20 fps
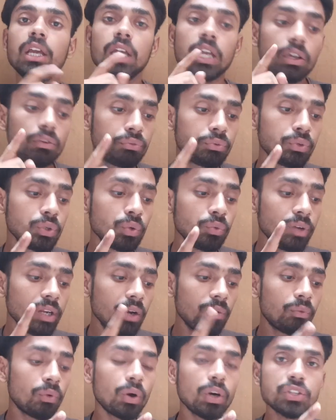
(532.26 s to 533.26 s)
if you
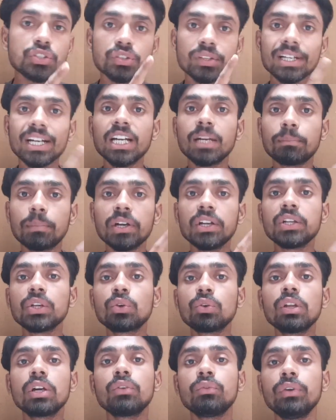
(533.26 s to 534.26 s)
will watch that
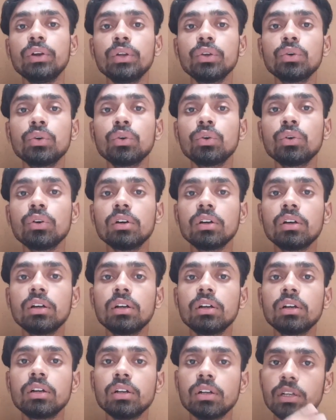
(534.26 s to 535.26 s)
particular video
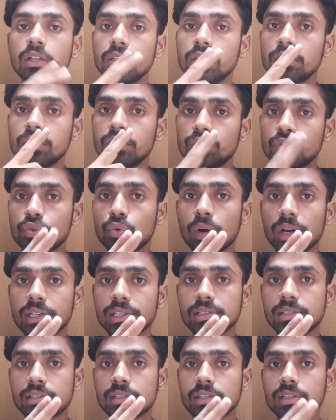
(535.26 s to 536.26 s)

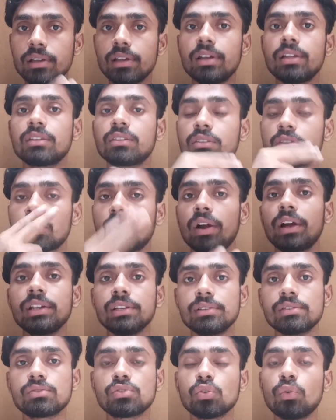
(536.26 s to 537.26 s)
twice,
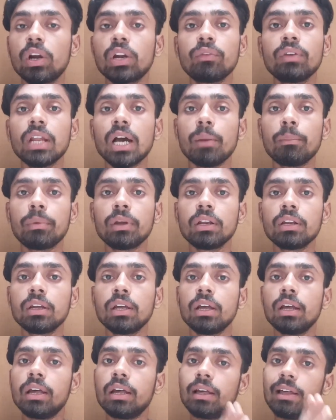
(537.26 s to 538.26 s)
thrice, so what will happen?
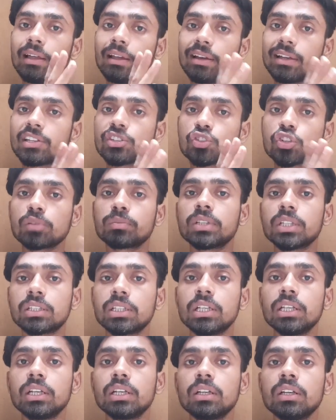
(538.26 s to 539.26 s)
Rest of the
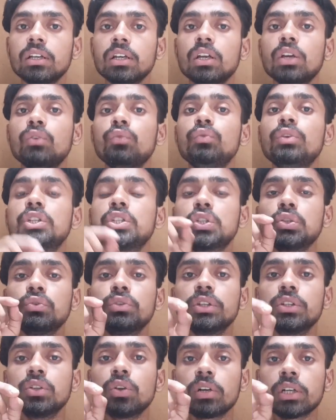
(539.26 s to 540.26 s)
thing which you
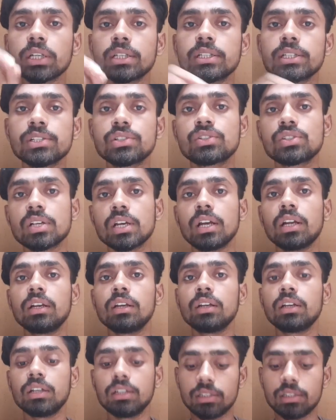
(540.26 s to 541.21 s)
did not understand,